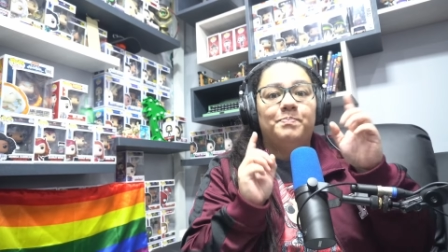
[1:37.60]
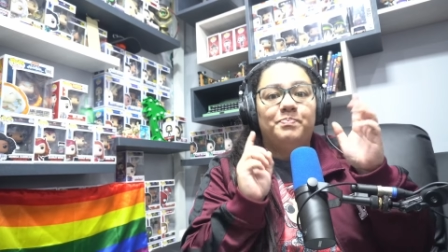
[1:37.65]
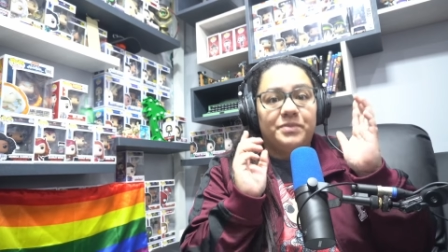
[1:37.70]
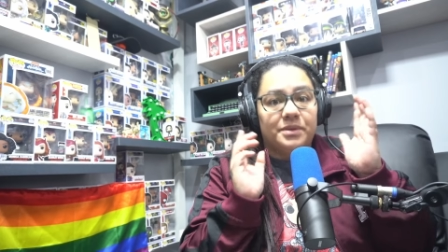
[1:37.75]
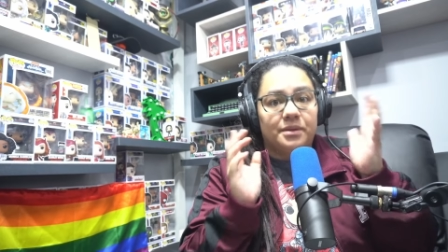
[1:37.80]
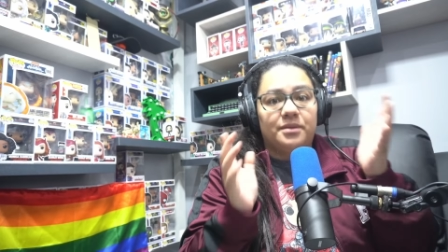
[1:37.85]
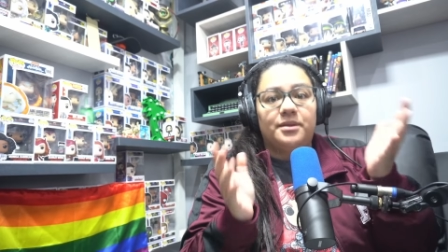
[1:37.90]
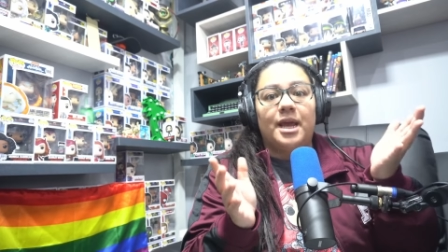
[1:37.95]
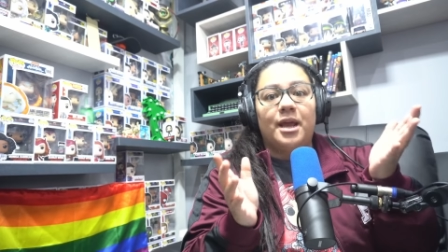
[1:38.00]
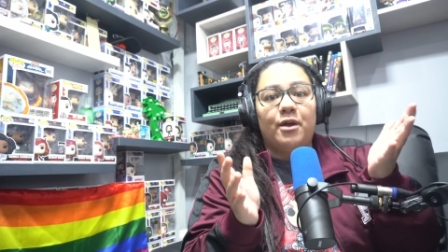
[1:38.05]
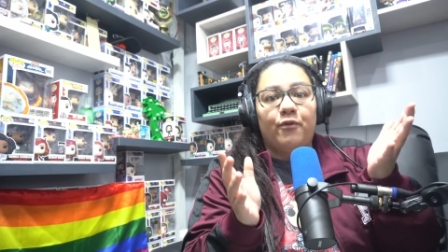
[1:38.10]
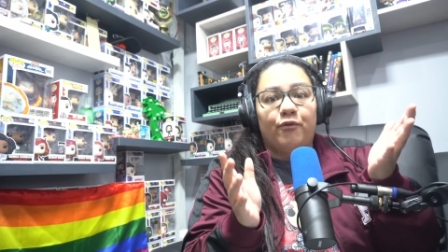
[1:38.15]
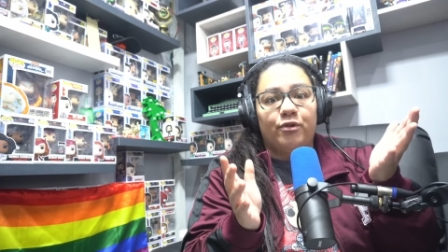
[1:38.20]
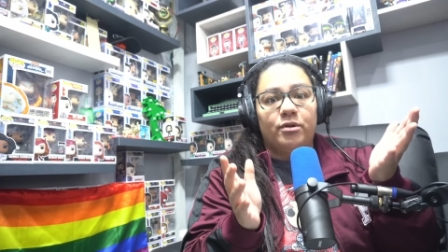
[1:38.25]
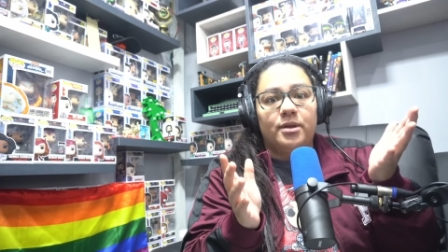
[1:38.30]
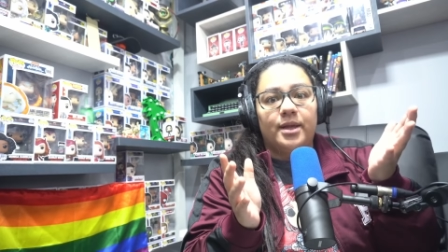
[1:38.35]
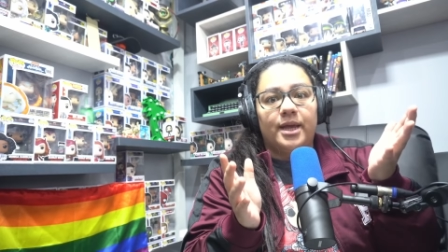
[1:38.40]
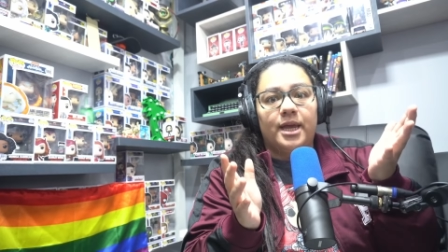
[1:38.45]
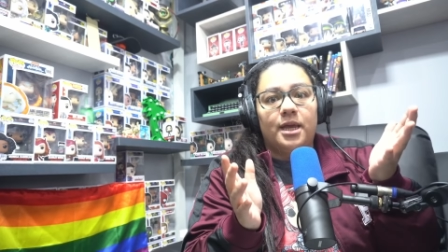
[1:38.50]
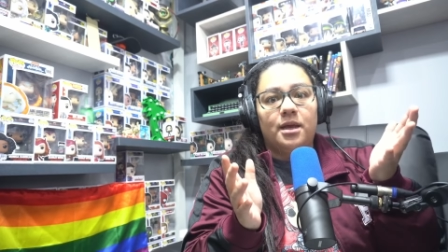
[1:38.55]

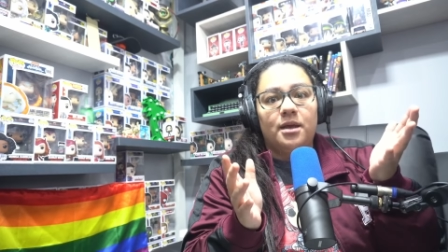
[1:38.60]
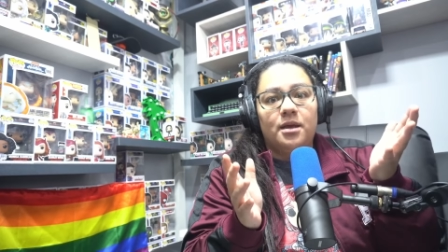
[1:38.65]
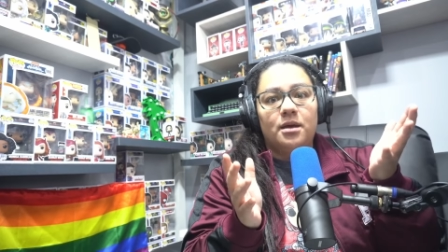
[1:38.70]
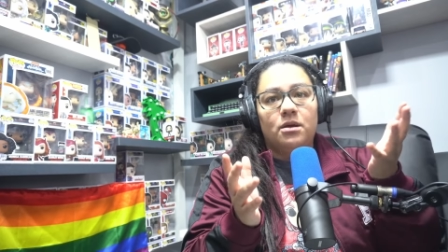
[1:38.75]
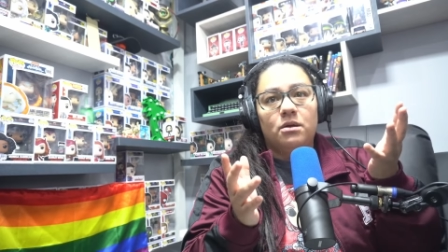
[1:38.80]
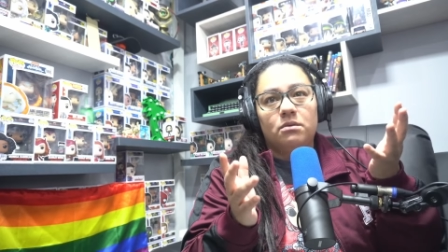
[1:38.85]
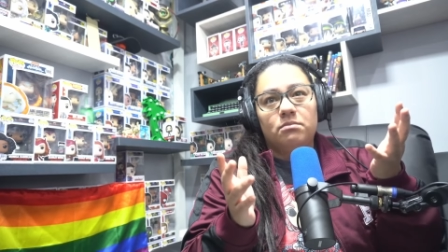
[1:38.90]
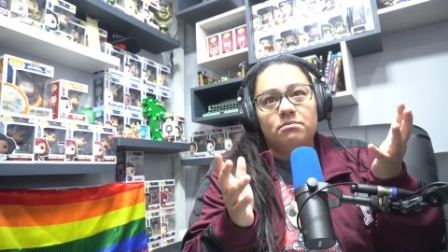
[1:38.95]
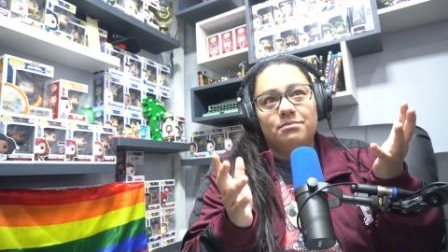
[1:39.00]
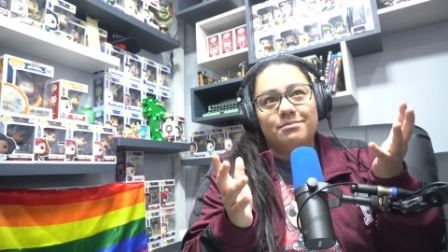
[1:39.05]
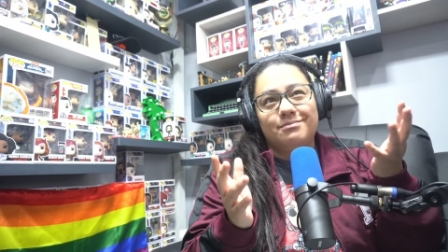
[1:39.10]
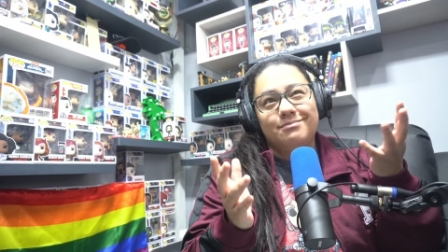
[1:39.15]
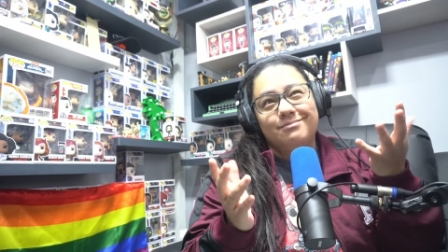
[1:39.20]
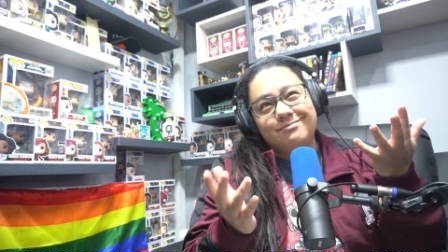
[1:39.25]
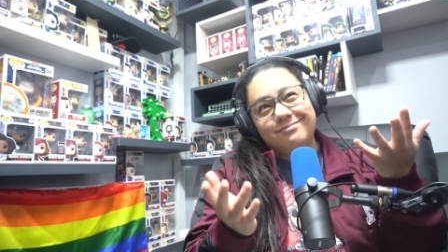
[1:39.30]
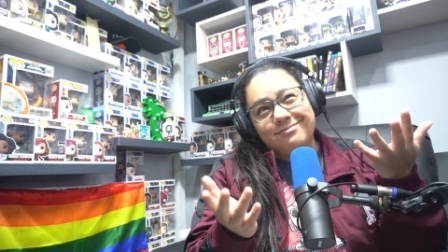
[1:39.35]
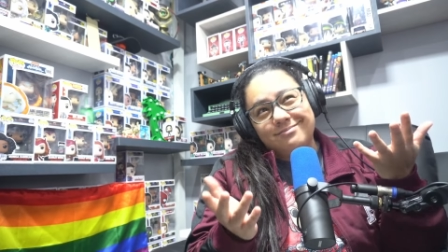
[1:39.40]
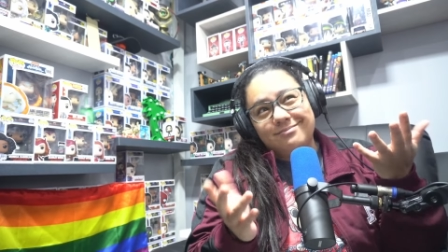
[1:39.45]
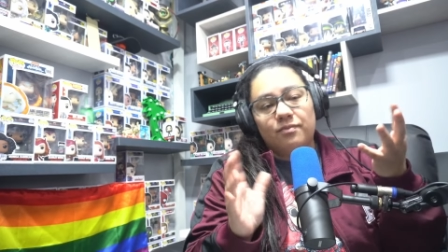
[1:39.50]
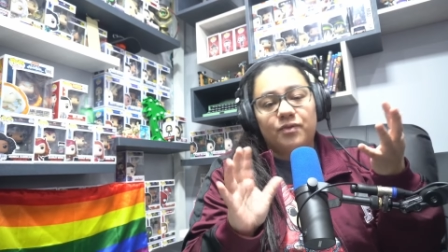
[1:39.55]
Thankfully,
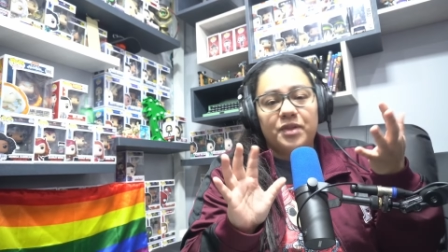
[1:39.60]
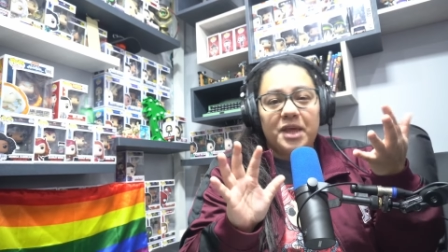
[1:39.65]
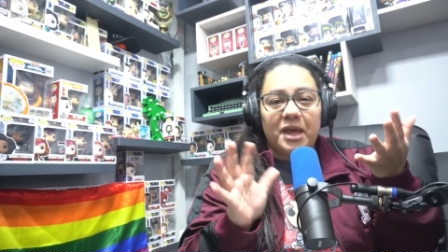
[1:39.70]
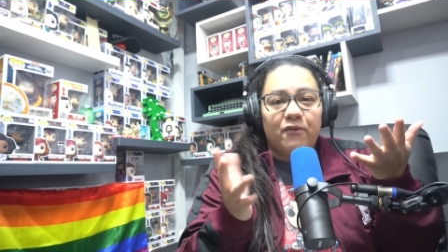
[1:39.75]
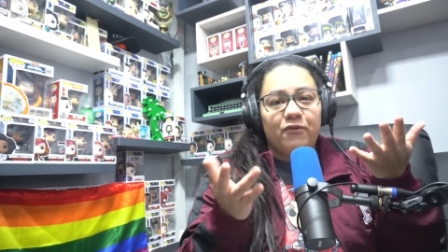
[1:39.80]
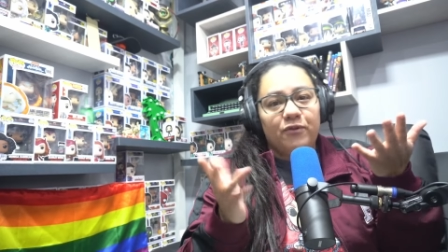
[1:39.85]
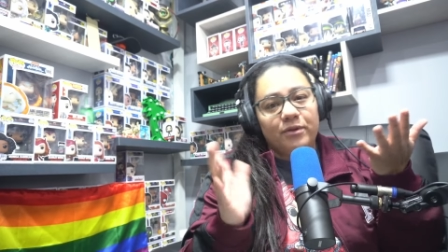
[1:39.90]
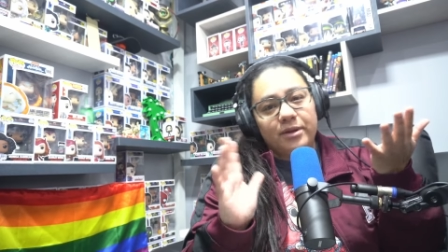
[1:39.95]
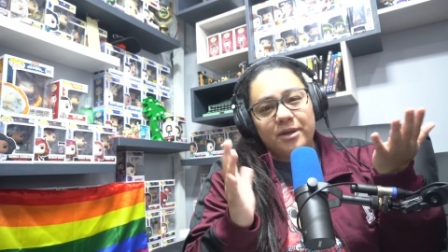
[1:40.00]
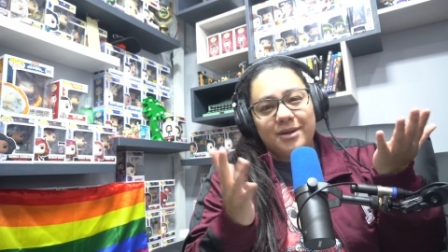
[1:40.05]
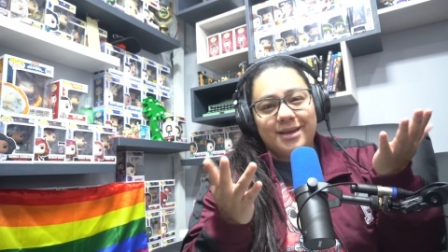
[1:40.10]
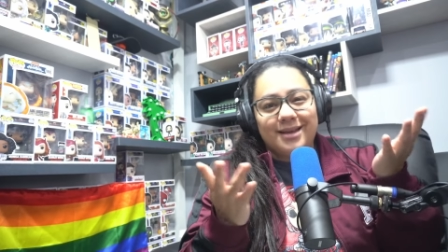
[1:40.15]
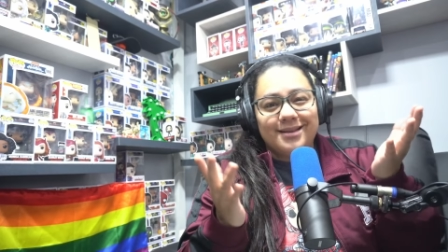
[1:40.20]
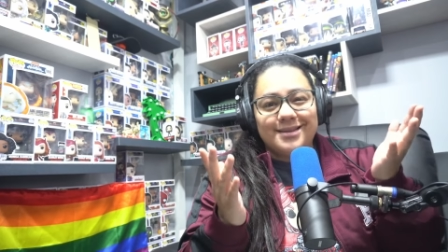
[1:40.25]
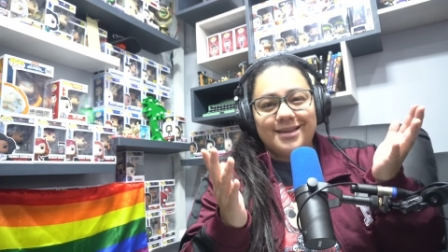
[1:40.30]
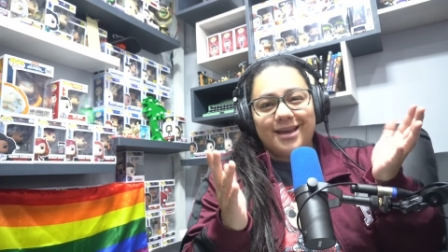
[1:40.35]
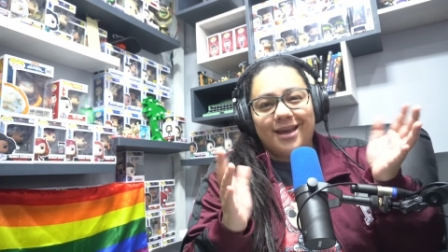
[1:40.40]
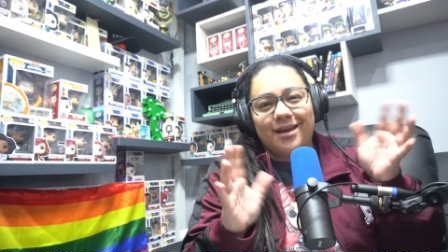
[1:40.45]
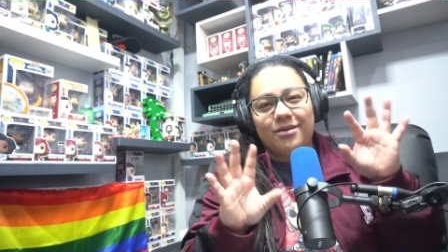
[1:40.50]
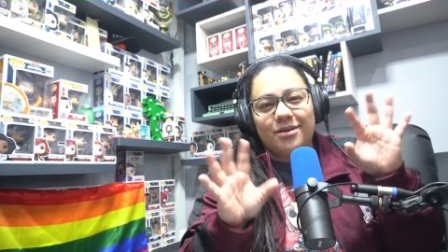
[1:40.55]
mm, thankfully you can
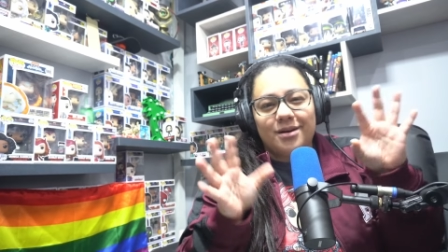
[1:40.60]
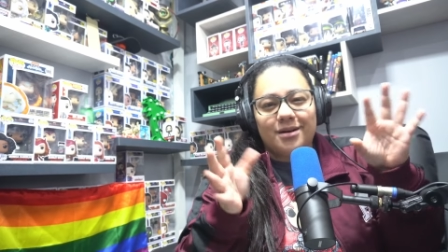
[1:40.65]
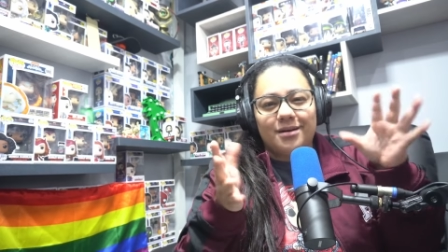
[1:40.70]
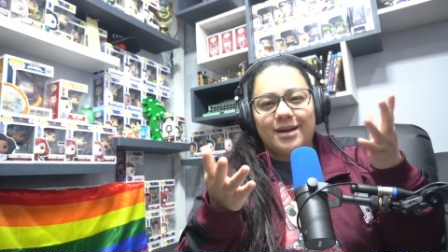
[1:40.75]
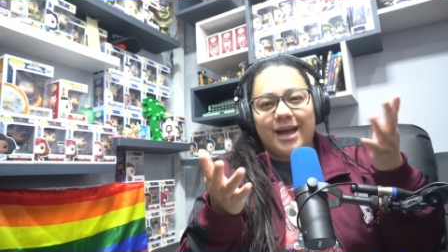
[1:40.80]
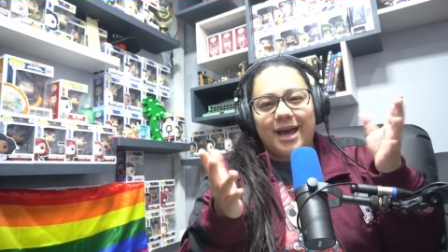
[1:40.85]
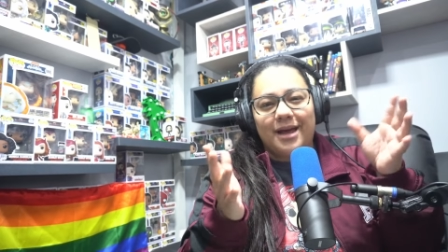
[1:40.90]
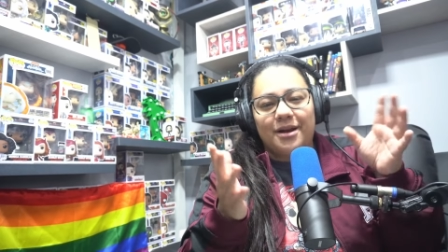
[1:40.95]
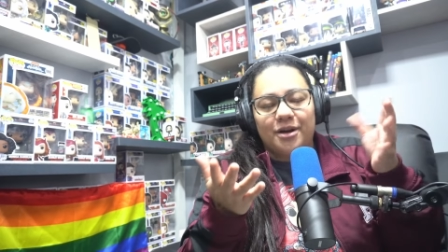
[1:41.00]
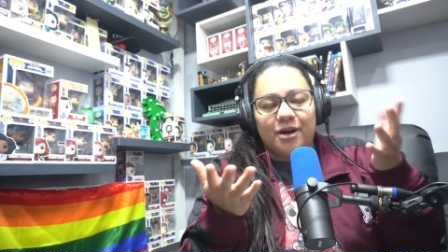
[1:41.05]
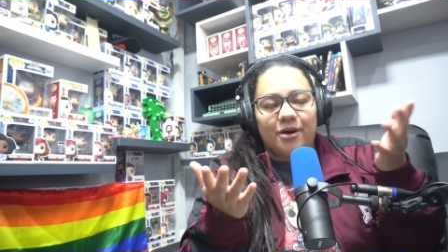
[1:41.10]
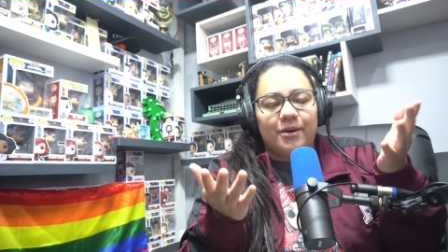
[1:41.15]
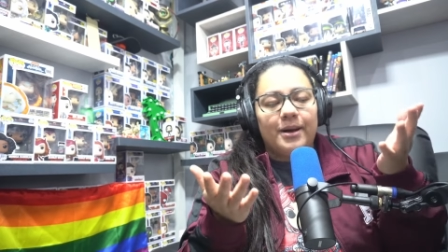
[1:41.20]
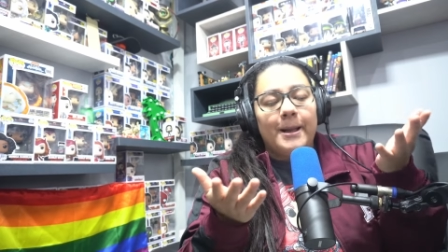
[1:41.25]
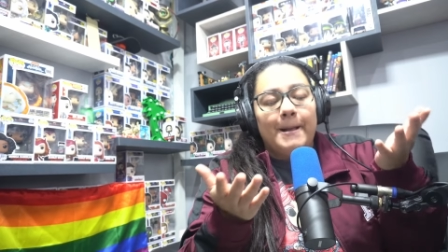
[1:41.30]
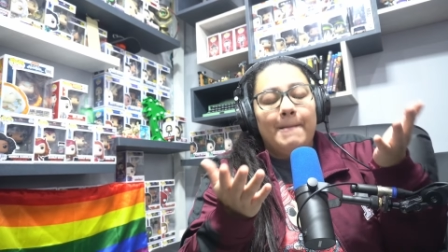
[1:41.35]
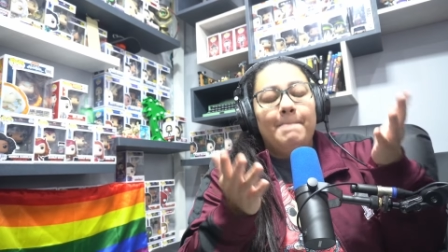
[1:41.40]
say, or I don't know.